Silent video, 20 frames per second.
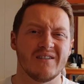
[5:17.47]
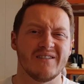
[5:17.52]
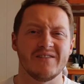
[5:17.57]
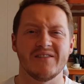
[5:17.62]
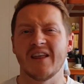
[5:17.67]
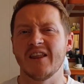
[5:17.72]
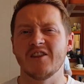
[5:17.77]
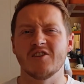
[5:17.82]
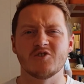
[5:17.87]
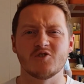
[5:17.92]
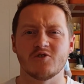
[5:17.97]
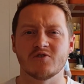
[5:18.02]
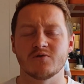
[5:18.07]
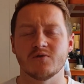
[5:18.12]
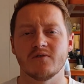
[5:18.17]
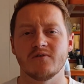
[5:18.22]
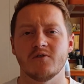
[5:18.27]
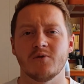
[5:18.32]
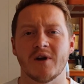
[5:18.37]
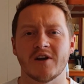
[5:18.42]
Then there's
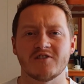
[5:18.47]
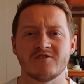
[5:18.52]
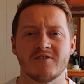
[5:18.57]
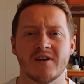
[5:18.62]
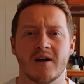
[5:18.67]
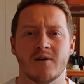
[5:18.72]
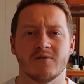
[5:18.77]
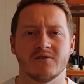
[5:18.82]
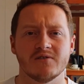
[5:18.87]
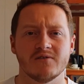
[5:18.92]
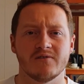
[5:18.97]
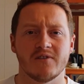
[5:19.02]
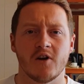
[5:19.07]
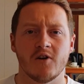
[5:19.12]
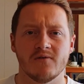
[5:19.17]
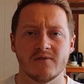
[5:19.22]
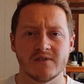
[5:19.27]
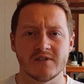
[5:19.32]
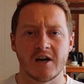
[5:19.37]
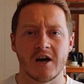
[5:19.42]
also a few extra hours of
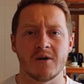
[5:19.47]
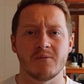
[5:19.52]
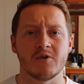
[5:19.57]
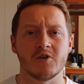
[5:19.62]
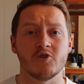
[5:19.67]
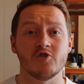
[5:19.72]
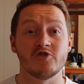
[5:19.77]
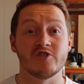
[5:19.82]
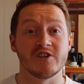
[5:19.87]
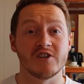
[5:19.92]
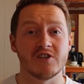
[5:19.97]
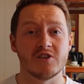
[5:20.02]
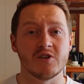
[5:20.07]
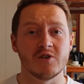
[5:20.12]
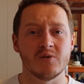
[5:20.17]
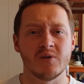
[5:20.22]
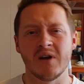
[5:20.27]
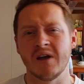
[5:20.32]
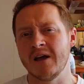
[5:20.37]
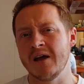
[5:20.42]
overtime I usually
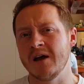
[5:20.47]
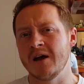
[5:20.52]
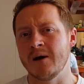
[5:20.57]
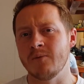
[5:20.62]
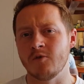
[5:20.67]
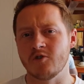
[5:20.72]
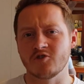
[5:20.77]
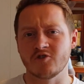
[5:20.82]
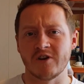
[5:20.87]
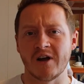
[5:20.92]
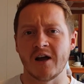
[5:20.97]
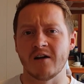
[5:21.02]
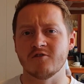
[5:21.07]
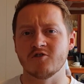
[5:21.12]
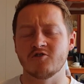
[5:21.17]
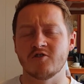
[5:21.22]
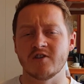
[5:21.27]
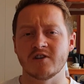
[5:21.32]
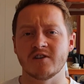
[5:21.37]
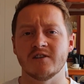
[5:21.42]
do. I'm not sure how
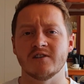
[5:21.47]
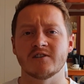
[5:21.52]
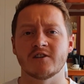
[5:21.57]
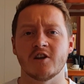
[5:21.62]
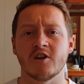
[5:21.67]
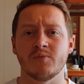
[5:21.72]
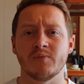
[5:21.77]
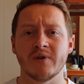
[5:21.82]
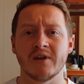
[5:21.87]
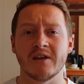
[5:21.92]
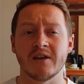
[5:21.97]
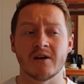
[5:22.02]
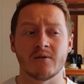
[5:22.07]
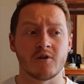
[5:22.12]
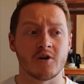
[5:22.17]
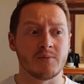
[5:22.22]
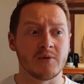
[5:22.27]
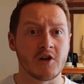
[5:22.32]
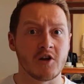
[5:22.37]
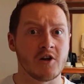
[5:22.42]
restricted it's going to be. I'm
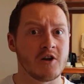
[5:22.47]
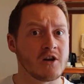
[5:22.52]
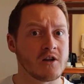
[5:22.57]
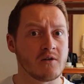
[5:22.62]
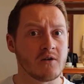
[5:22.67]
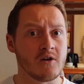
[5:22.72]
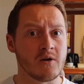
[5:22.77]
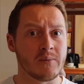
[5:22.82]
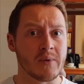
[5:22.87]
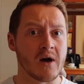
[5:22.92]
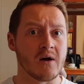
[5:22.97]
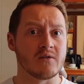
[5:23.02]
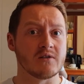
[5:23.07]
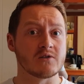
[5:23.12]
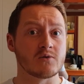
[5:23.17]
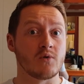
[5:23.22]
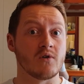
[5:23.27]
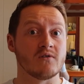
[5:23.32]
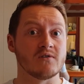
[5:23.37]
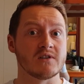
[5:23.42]
going to be learning about this
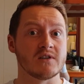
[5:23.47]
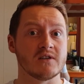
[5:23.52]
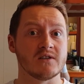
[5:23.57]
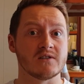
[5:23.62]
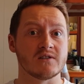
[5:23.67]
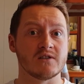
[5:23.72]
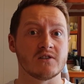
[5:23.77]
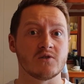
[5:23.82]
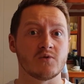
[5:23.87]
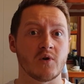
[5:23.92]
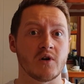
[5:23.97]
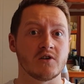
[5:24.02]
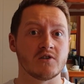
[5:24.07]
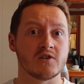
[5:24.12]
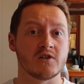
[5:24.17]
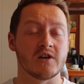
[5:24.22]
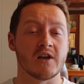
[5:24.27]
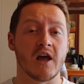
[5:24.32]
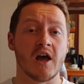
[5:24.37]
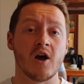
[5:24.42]
quarantine
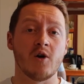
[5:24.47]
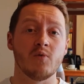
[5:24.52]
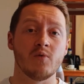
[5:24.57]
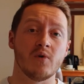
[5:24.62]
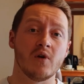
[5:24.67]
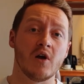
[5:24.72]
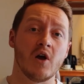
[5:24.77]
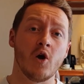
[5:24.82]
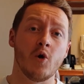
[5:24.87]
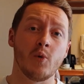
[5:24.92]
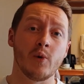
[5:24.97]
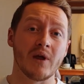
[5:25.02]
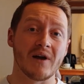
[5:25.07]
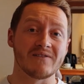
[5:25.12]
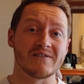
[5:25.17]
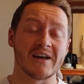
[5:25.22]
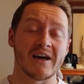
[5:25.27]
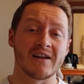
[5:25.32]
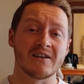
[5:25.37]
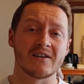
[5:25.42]
situation, how we
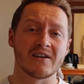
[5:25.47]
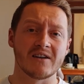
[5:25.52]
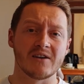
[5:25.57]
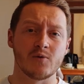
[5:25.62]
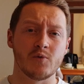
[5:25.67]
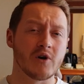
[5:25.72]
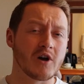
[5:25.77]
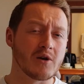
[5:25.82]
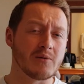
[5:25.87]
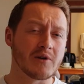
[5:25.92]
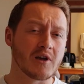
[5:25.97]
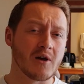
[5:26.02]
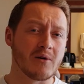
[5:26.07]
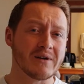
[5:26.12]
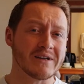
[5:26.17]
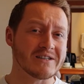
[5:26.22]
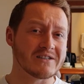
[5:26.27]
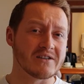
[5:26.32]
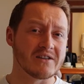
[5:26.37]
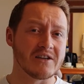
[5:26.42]
have to handle it. We're going to be
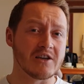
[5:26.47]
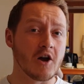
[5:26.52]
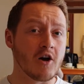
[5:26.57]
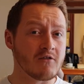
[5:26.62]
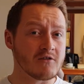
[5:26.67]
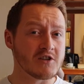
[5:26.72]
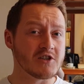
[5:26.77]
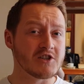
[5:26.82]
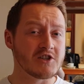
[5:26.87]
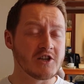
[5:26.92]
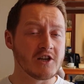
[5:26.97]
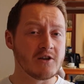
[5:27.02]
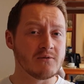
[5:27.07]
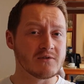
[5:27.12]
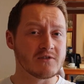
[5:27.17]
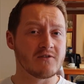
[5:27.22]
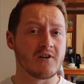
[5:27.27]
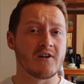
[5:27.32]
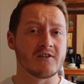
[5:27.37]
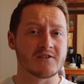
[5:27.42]
going to the orange team
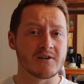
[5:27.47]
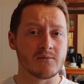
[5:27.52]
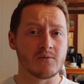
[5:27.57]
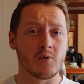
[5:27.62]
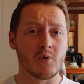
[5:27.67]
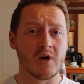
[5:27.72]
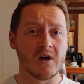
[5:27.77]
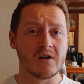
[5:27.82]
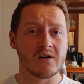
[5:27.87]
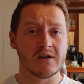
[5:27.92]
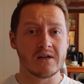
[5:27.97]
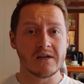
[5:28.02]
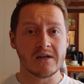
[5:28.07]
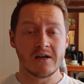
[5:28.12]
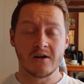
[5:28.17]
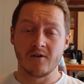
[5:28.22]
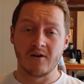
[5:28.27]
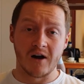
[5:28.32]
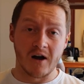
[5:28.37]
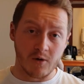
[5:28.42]
as far as I'm aware.
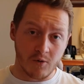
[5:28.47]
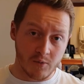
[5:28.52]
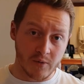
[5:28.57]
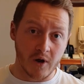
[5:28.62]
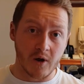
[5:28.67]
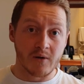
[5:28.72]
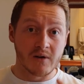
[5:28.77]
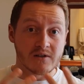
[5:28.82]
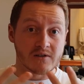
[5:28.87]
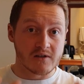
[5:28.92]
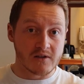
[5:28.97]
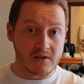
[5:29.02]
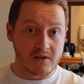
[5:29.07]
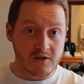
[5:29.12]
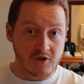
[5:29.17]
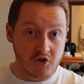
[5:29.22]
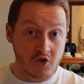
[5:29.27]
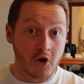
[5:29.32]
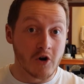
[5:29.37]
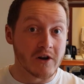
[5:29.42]
I will
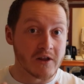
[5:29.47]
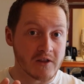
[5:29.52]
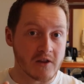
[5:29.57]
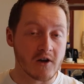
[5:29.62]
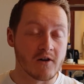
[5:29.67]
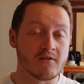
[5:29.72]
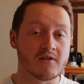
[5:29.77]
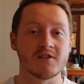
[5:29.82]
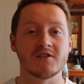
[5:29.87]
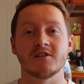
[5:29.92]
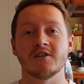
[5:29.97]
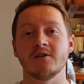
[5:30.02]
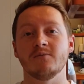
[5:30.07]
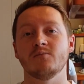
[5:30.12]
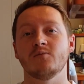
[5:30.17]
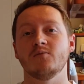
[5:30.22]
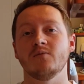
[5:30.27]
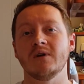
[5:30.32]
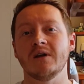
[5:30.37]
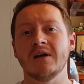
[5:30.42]
be joining the orange
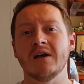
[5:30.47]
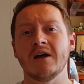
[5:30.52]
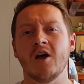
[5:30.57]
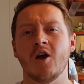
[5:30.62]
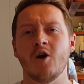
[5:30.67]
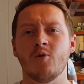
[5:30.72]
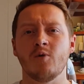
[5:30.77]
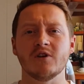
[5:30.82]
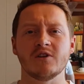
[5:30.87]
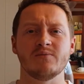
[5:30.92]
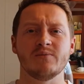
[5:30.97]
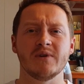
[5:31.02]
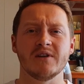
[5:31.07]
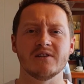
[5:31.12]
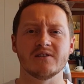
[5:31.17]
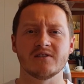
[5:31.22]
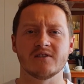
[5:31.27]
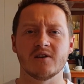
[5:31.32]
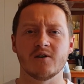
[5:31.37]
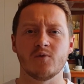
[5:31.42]
team, which
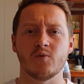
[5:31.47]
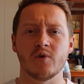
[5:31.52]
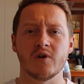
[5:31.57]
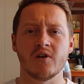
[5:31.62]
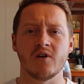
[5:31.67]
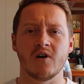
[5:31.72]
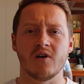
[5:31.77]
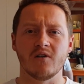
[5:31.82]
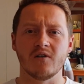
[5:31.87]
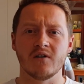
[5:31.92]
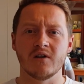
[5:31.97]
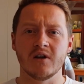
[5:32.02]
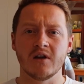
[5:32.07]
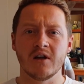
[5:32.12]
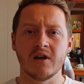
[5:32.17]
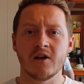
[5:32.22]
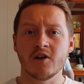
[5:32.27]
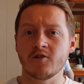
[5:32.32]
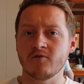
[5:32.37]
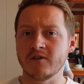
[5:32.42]
means that we're not
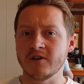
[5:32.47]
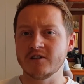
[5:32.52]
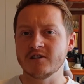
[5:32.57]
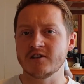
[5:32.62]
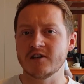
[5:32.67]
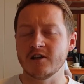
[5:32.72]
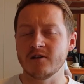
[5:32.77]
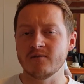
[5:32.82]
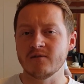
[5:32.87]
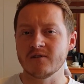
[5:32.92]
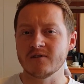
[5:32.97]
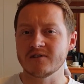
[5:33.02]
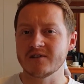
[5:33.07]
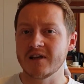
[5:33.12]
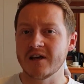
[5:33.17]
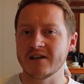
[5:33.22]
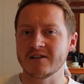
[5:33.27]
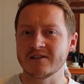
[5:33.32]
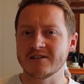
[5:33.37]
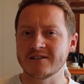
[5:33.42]
green team that's
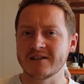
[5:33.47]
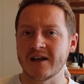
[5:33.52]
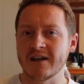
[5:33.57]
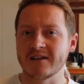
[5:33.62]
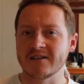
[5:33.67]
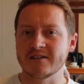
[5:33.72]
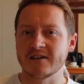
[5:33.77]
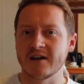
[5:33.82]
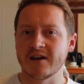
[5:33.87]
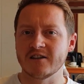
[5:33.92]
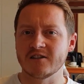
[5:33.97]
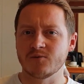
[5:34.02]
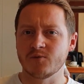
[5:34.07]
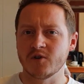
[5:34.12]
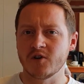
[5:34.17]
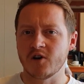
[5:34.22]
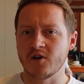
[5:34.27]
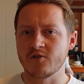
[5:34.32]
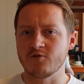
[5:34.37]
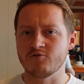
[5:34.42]
there to sanitize, and we're
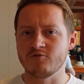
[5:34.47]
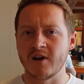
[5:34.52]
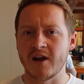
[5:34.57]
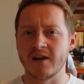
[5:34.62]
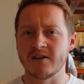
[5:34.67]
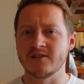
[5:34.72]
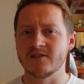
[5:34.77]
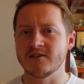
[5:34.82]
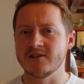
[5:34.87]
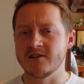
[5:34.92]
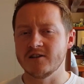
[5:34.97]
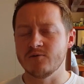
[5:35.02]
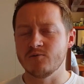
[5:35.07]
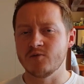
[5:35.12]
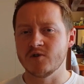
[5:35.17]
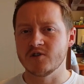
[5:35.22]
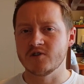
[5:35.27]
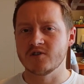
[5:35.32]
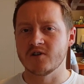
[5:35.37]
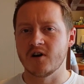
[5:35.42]
not red team,
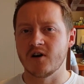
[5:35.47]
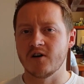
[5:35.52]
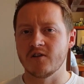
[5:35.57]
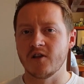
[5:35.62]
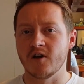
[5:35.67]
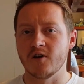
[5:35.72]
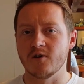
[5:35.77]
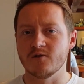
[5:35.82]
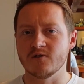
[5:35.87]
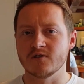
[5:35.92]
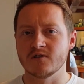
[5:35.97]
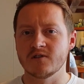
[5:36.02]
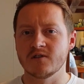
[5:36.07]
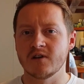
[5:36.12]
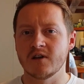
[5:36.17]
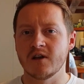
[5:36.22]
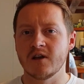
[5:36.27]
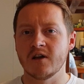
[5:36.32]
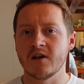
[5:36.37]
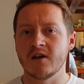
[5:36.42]
which are those
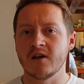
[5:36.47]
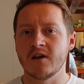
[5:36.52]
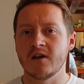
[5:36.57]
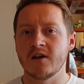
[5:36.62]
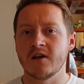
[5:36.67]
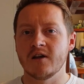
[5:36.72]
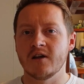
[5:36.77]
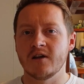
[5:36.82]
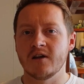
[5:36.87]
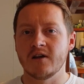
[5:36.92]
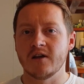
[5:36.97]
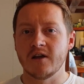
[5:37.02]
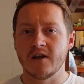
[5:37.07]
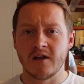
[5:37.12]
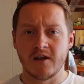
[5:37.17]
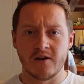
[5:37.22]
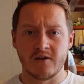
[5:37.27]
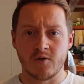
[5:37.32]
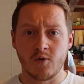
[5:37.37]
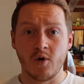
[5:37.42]

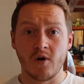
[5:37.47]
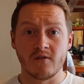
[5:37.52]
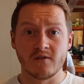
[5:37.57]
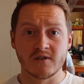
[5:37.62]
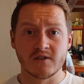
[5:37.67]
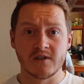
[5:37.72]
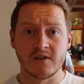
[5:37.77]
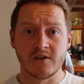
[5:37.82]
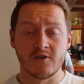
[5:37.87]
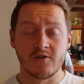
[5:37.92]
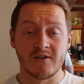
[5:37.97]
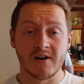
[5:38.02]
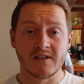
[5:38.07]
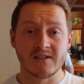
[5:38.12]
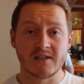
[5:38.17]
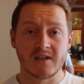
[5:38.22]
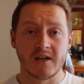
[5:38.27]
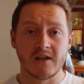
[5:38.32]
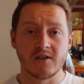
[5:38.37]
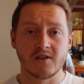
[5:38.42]
in quarantine or
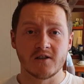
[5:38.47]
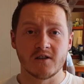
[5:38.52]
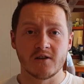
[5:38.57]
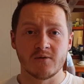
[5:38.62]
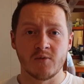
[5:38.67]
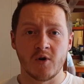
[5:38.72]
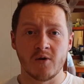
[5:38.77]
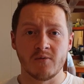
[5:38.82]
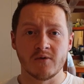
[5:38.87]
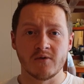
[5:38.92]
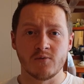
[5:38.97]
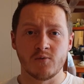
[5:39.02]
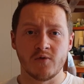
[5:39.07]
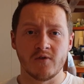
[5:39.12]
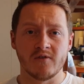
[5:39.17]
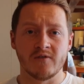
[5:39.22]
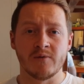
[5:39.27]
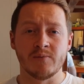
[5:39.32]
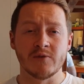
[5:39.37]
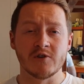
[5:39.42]
isolation at the moment.
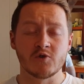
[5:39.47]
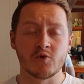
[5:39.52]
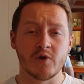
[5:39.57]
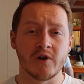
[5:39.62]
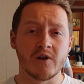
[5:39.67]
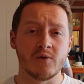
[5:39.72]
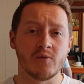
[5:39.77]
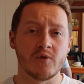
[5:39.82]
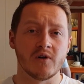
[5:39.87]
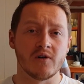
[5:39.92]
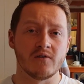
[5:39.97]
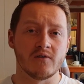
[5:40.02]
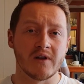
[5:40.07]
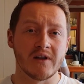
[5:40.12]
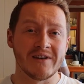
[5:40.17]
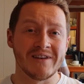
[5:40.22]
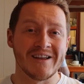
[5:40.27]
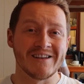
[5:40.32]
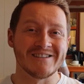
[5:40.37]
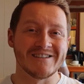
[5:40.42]
We're in between. We're
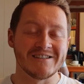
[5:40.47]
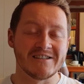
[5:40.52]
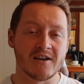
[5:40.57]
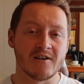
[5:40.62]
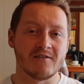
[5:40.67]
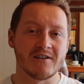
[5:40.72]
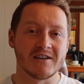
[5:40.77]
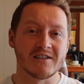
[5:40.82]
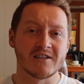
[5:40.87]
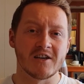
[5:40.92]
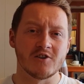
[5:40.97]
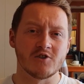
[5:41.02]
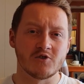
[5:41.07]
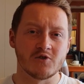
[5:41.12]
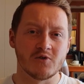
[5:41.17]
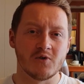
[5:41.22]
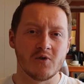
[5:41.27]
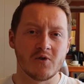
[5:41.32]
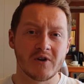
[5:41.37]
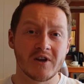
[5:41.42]
necessary,
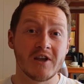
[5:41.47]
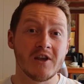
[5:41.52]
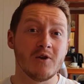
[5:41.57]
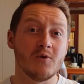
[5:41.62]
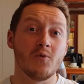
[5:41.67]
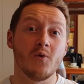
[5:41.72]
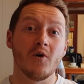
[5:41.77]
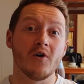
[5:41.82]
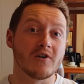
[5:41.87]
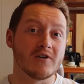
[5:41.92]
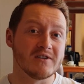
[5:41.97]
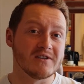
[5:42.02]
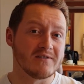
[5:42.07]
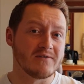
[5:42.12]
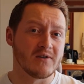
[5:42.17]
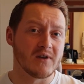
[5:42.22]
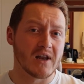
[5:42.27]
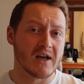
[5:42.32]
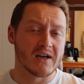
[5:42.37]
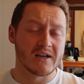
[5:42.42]
essential key workers,
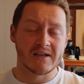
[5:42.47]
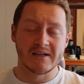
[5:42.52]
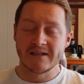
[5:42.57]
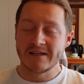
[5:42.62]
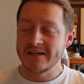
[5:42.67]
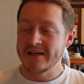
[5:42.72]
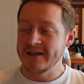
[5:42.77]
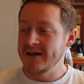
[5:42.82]
if you like.